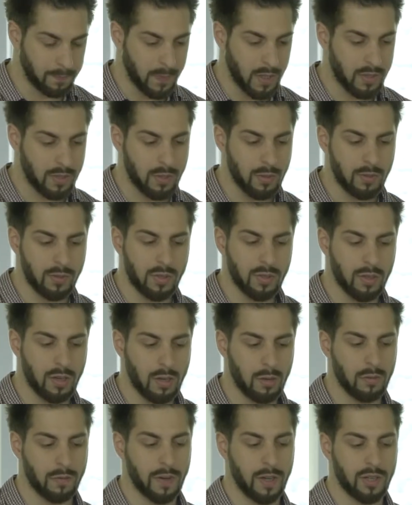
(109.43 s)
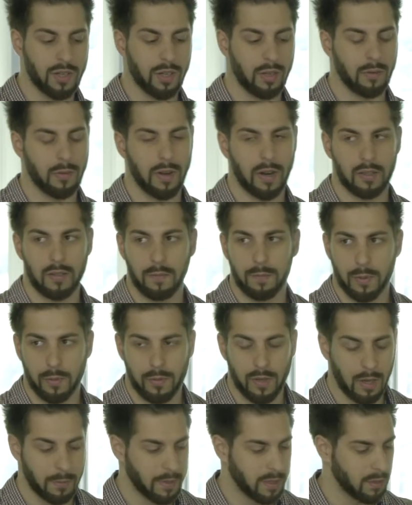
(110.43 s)
it's good to know functional reactive
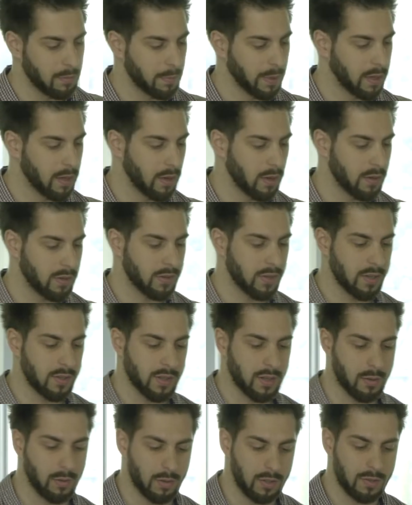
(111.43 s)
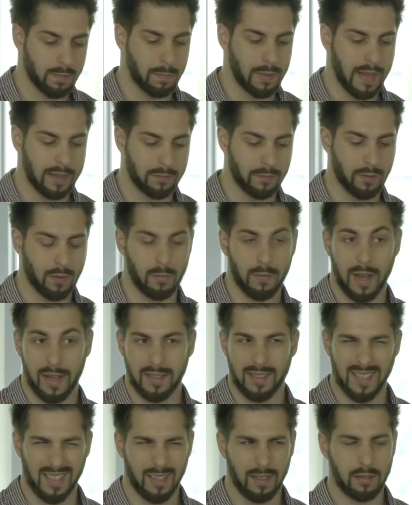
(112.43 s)
programming because it's a cross-platform
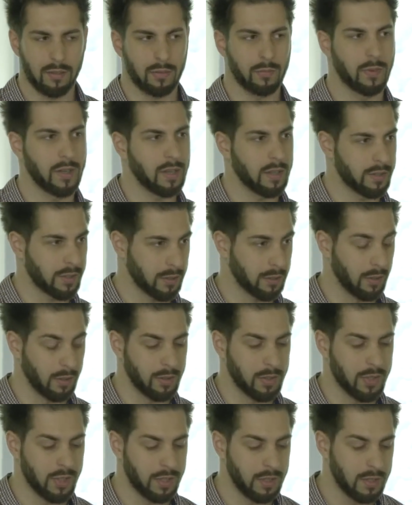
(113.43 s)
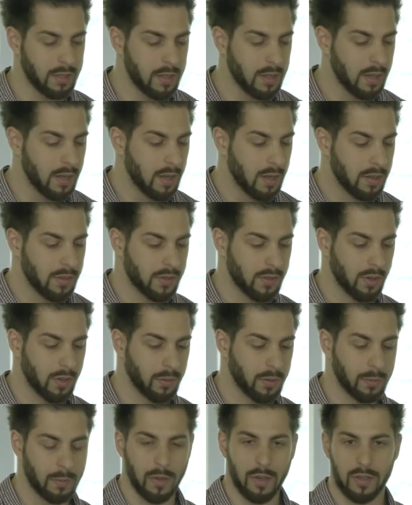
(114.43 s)
idea, not really a technology. So
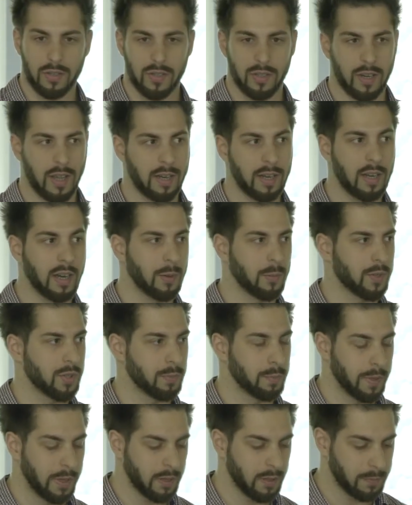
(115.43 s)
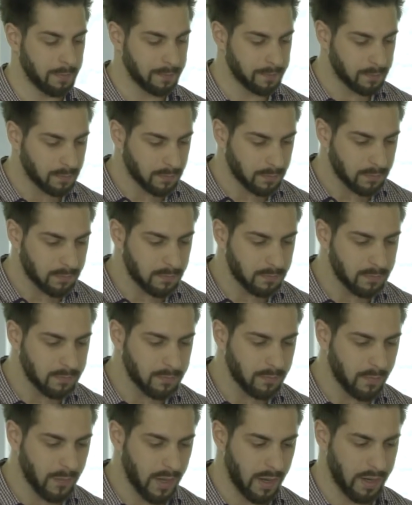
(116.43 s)
it works in any language you pick.
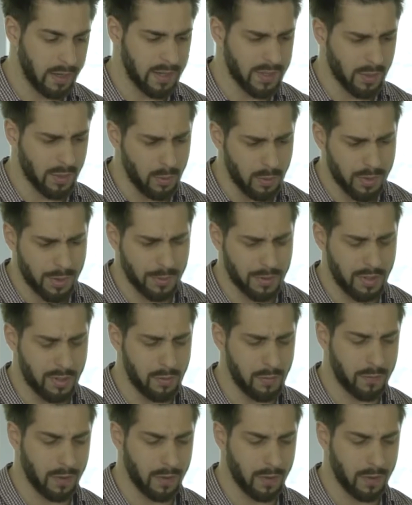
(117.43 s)
And it's also a new